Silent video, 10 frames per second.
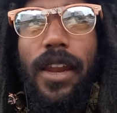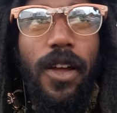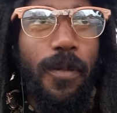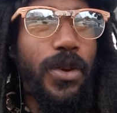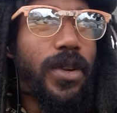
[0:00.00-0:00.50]

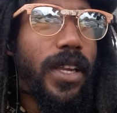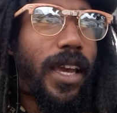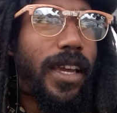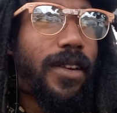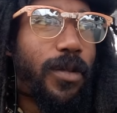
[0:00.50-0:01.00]

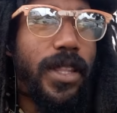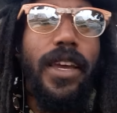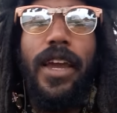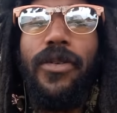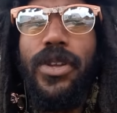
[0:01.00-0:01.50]
communicate with the
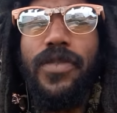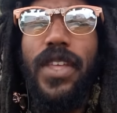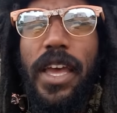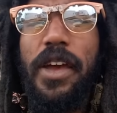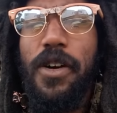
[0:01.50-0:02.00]
area of
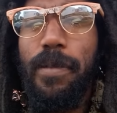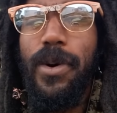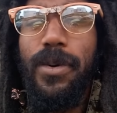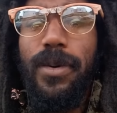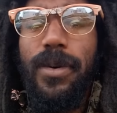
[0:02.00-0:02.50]
the elbow.